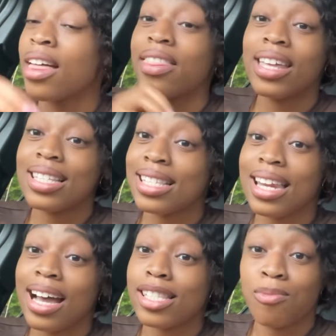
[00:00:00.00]
This is
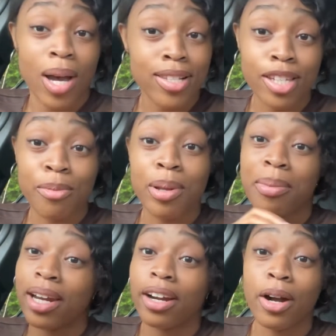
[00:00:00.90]
not sponsored, but
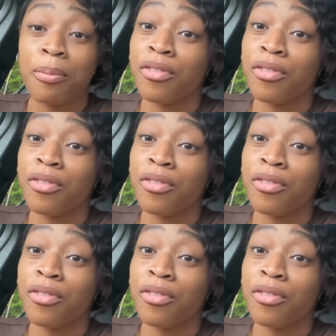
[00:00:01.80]
BetterHelp,